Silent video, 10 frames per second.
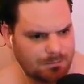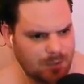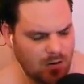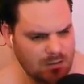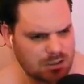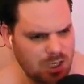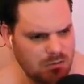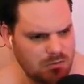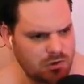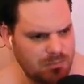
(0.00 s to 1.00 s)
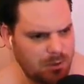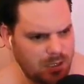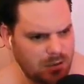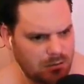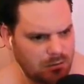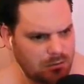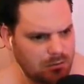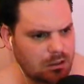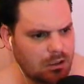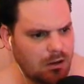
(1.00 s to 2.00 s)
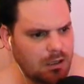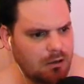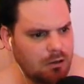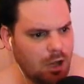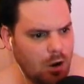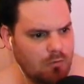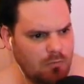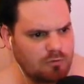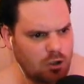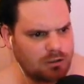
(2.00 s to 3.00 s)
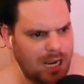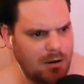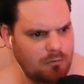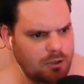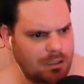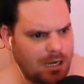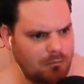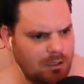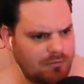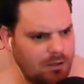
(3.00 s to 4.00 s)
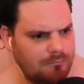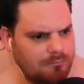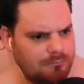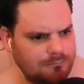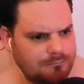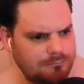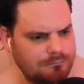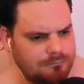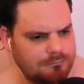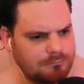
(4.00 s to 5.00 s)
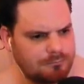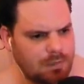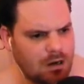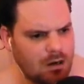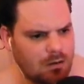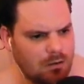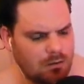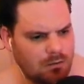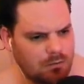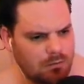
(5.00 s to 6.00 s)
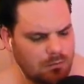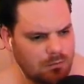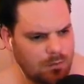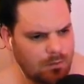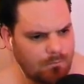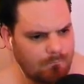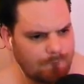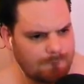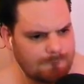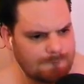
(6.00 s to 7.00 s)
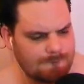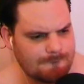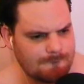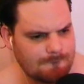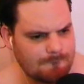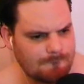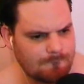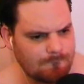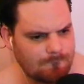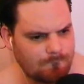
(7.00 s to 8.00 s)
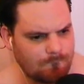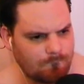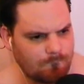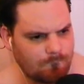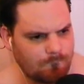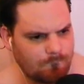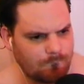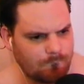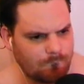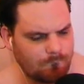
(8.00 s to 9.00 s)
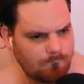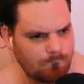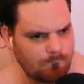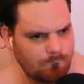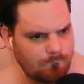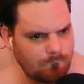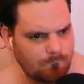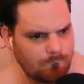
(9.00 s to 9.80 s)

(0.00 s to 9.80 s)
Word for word: Oh, it's so trippy. Can I? No, don't duck now. Duck now. That's it. But that's the only exit. What are you going to do next?